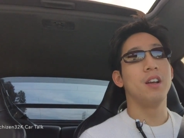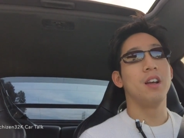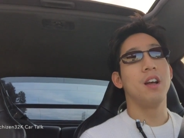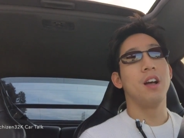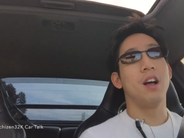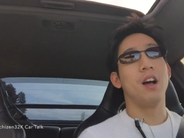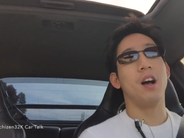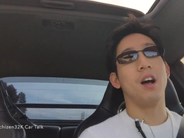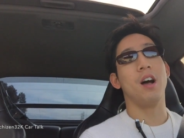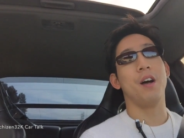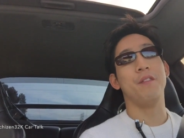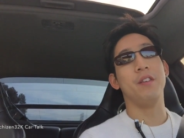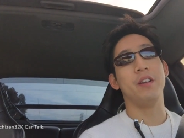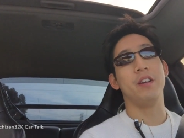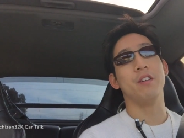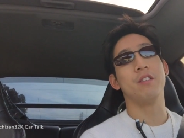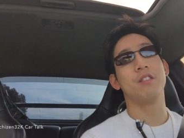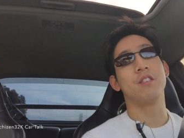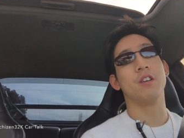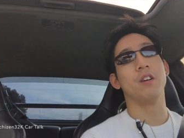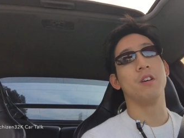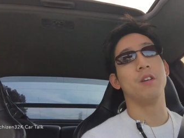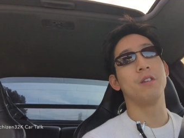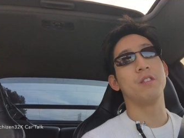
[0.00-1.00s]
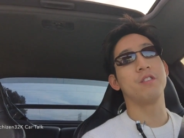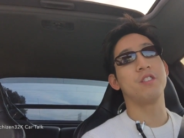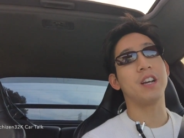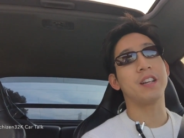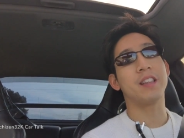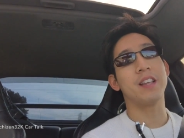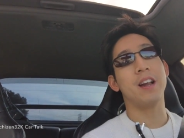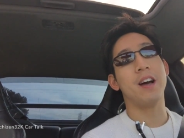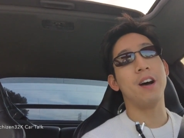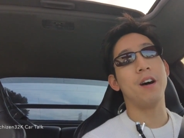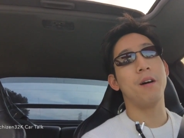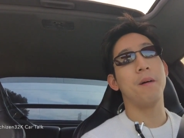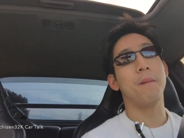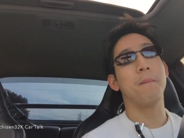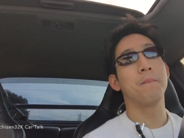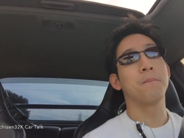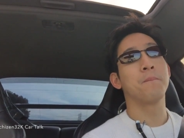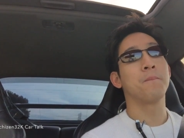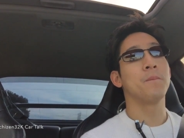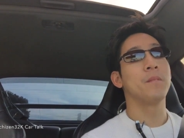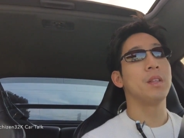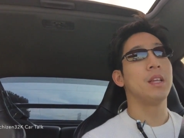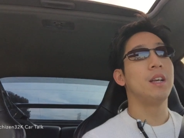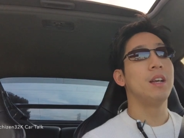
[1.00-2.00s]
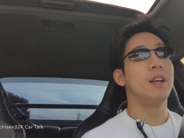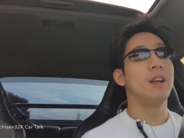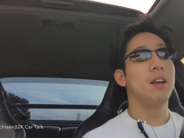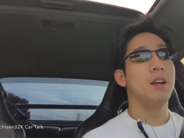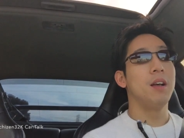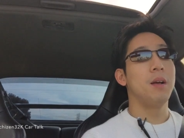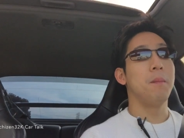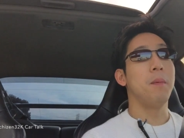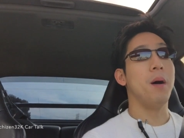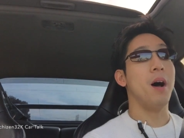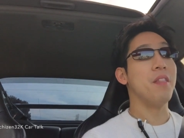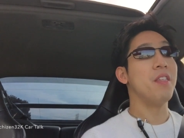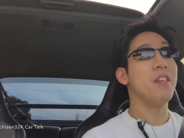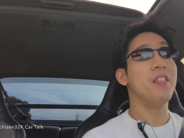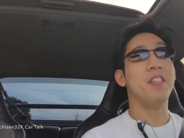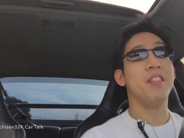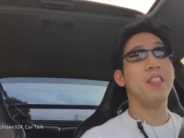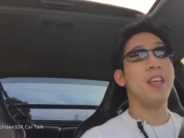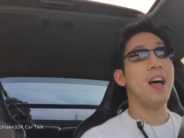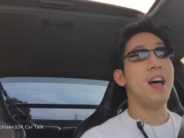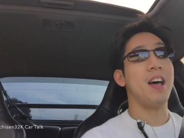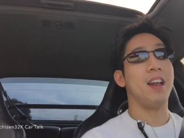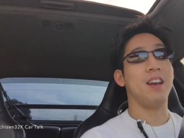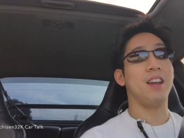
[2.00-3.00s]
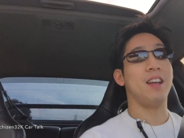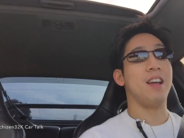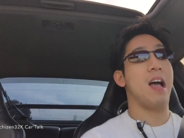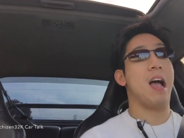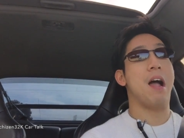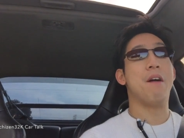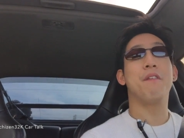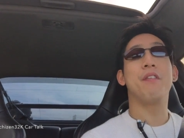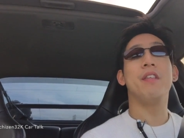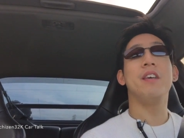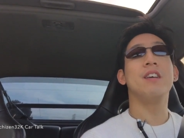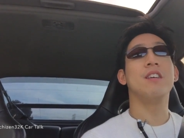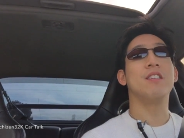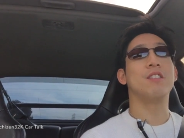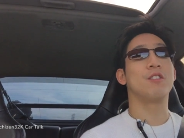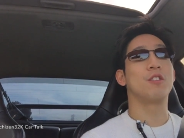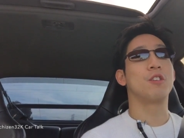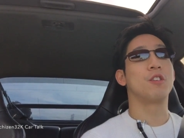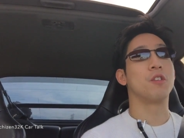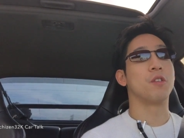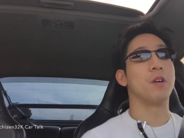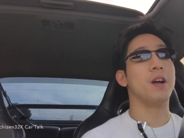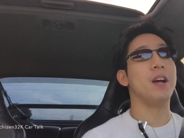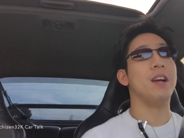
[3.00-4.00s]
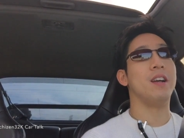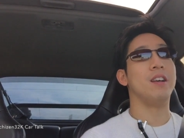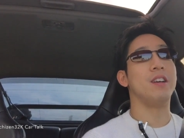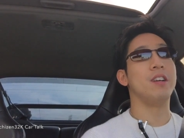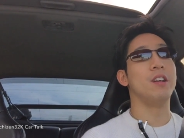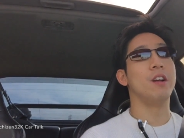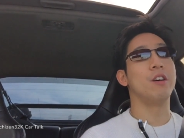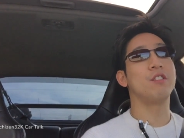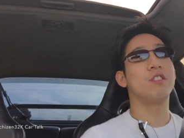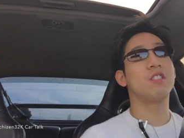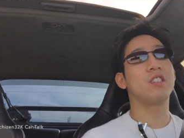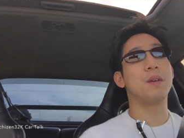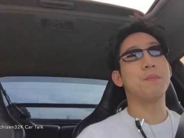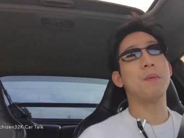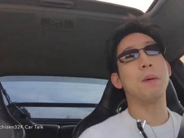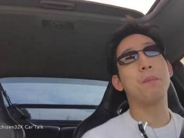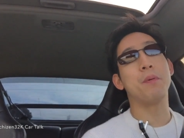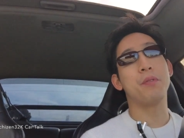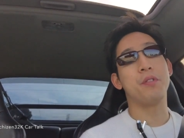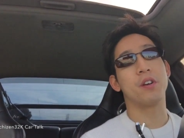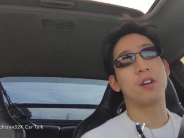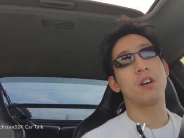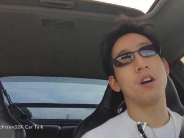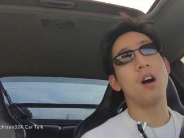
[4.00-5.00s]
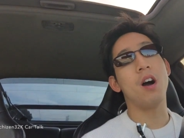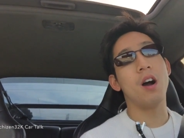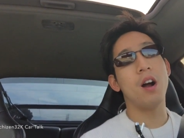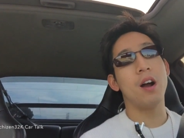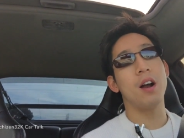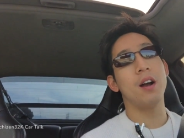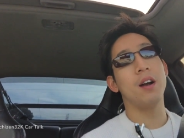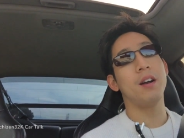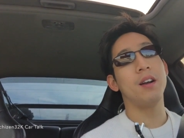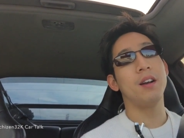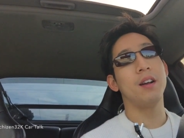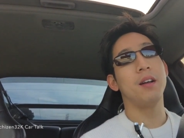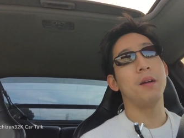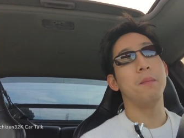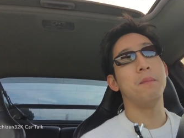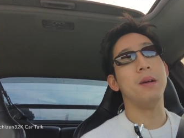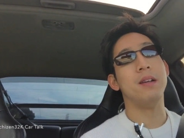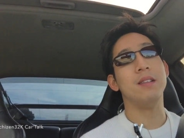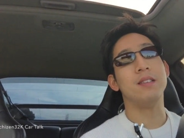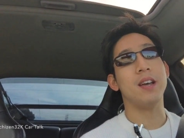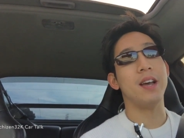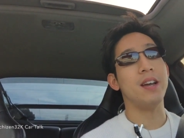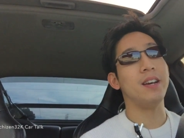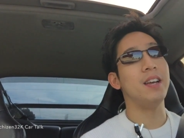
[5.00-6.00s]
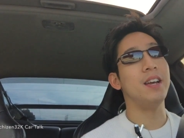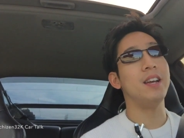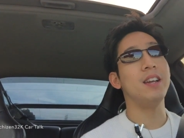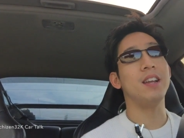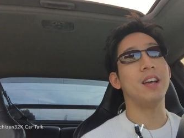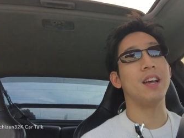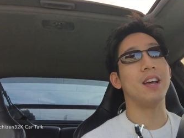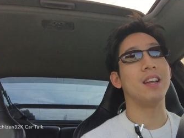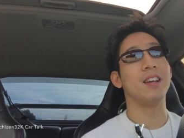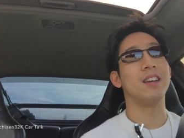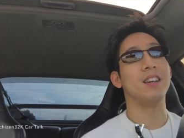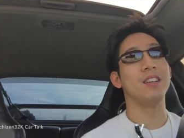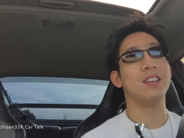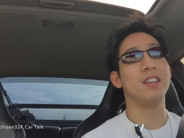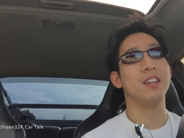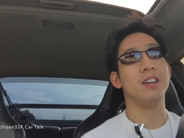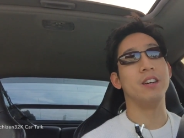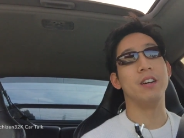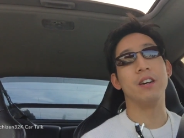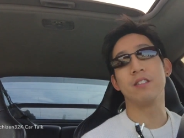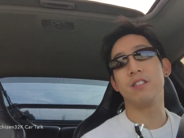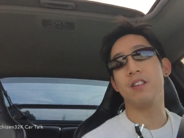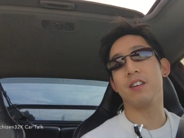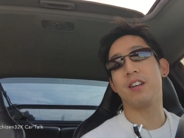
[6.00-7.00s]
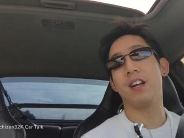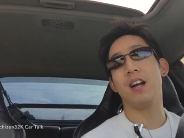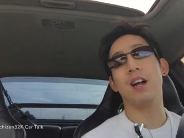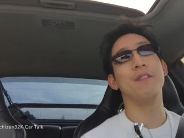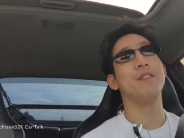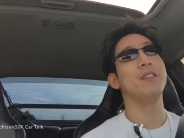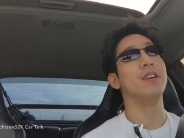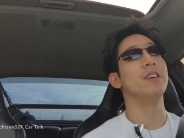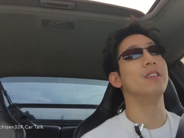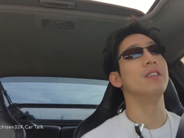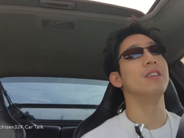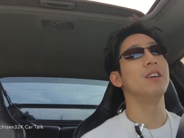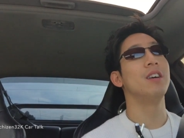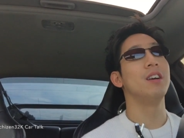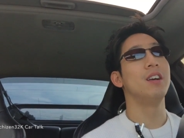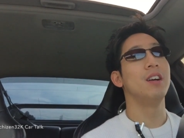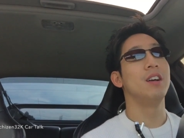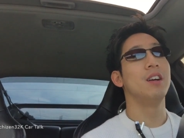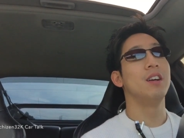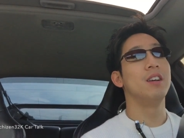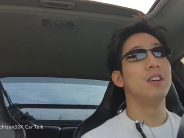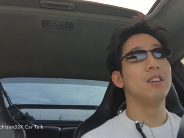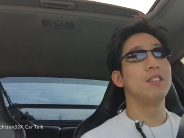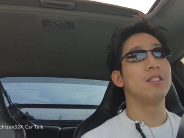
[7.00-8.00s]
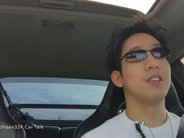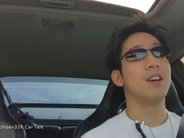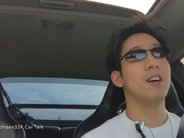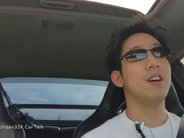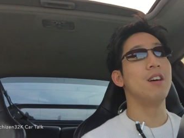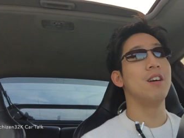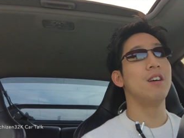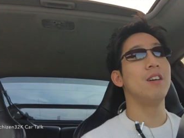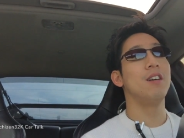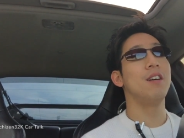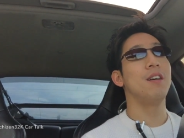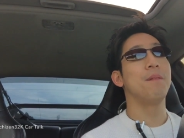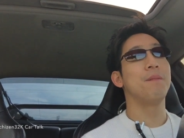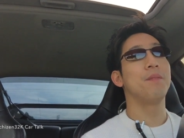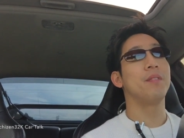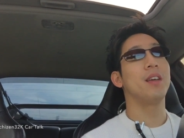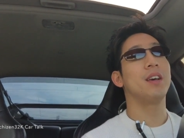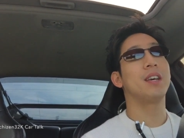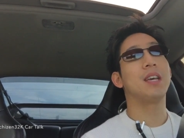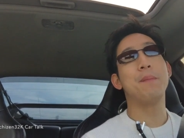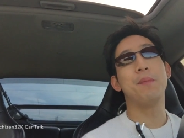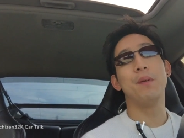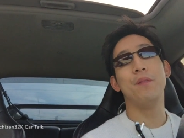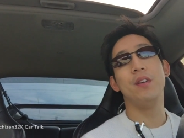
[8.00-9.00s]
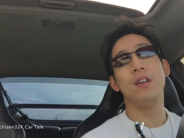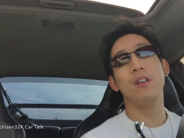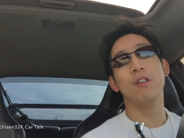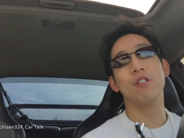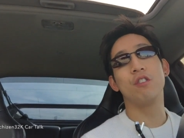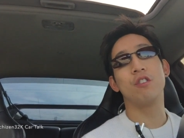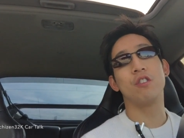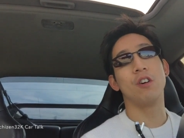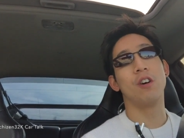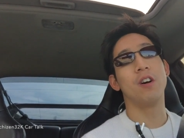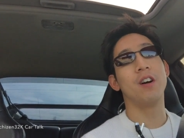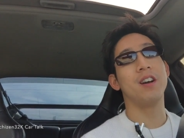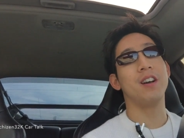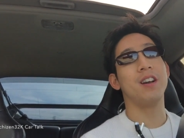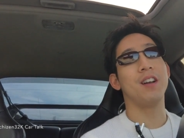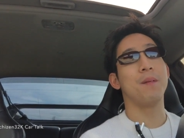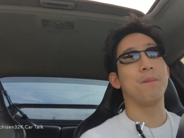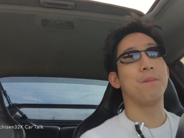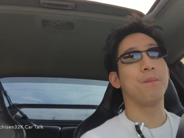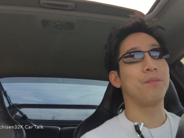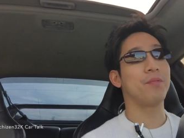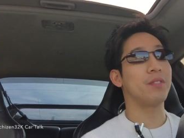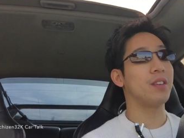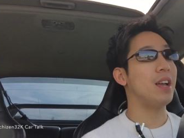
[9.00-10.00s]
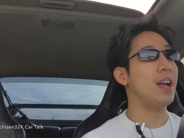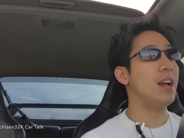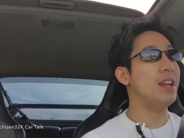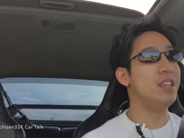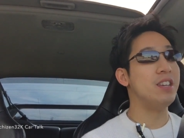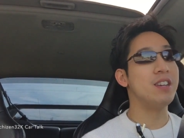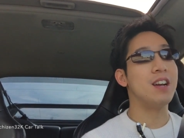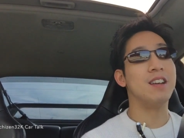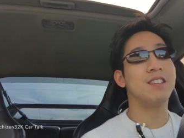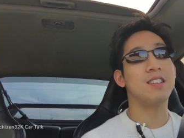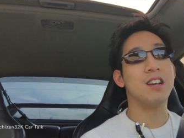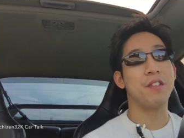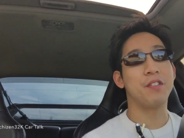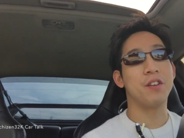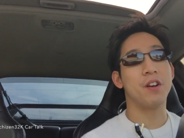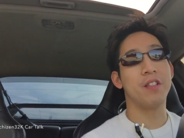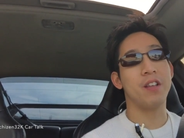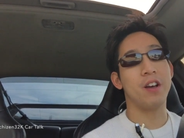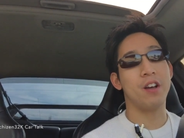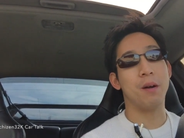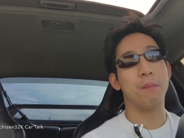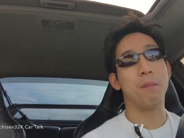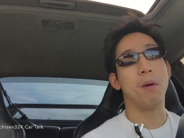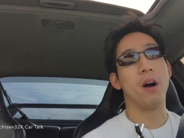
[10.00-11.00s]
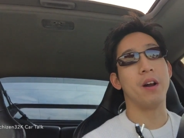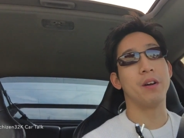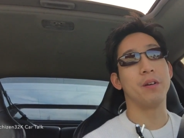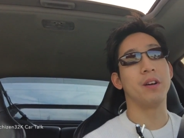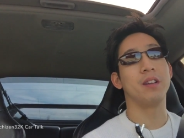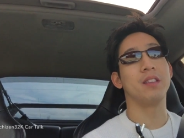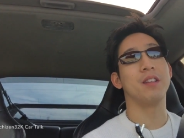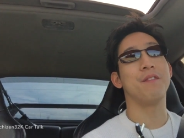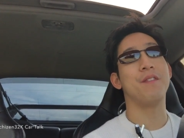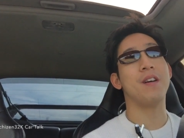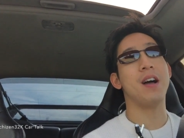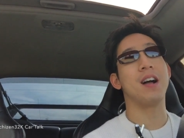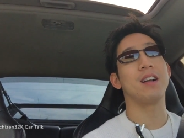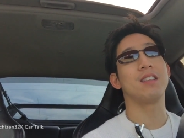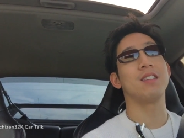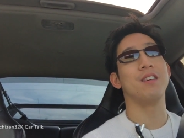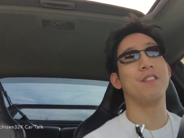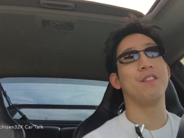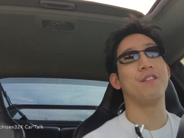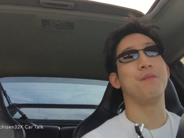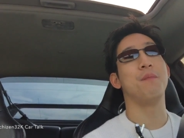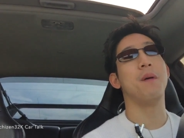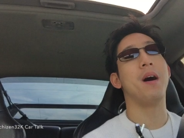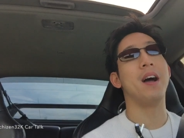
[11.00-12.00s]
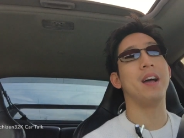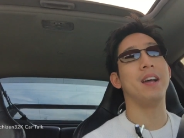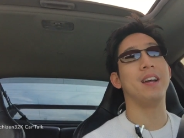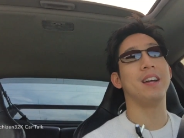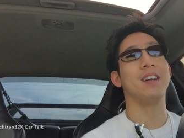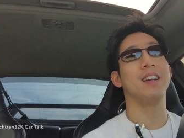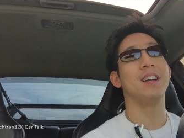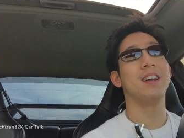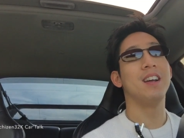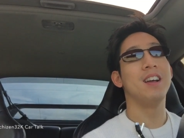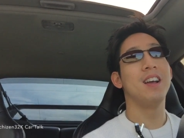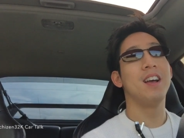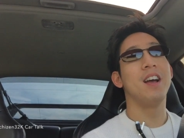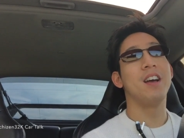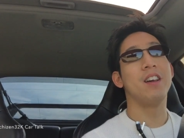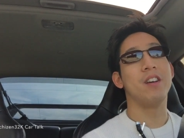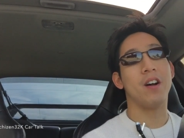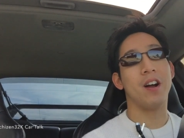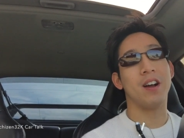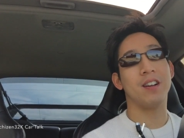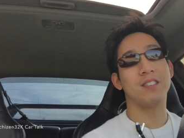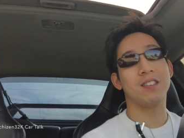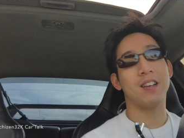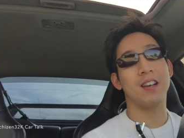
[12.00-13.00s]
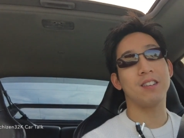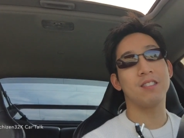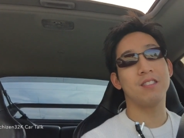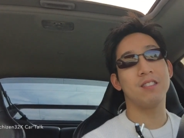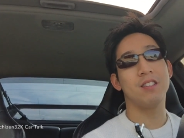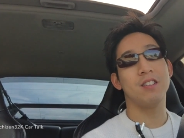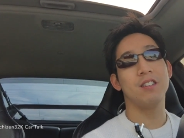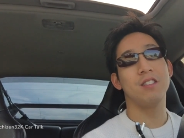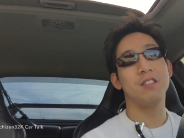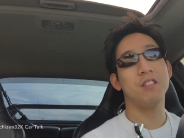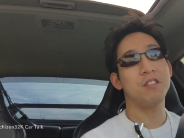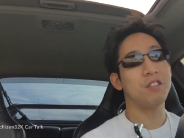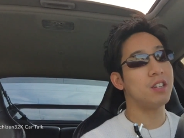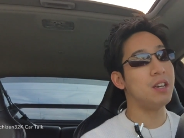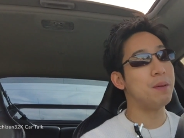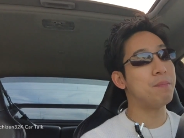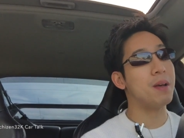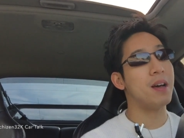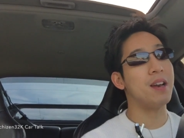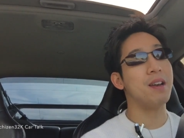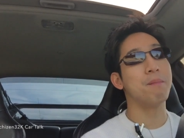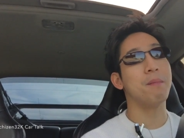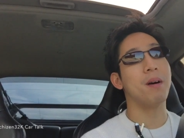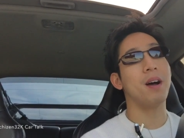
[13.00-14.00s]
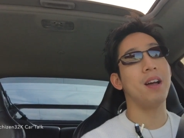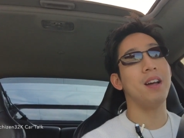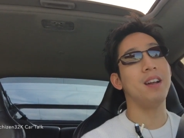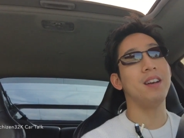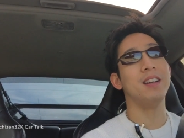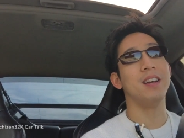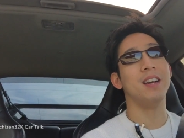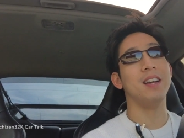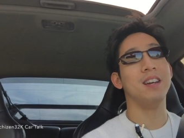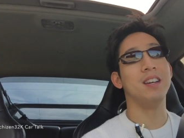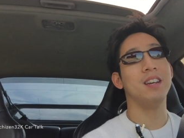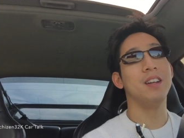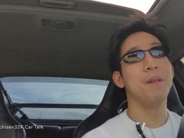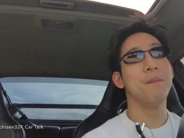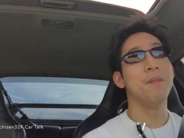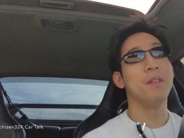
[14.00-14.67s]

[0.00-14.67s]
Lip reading: videos, so check that out. But other than that, everything is great. Just keep up with your car, maintain it, and it'll take care of you. So keep the videos short. Any of you guys out there that are pondering the fact of buying an RSX, just keep that in mind. And